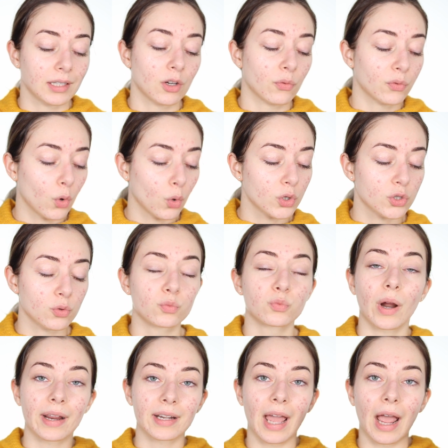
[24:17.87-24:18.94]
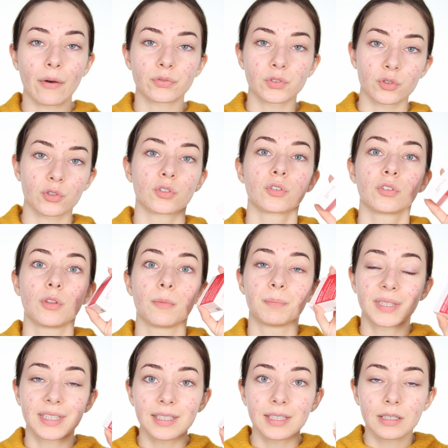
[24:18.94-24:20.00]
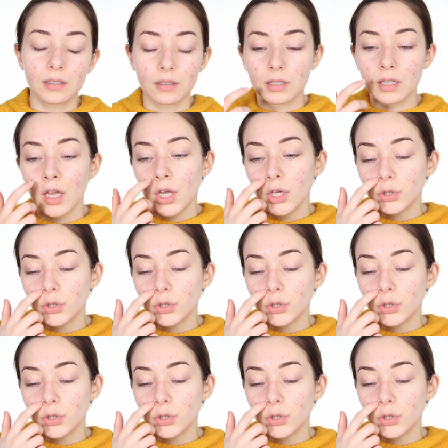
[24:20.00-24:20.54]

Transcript: And of course, right after the peel,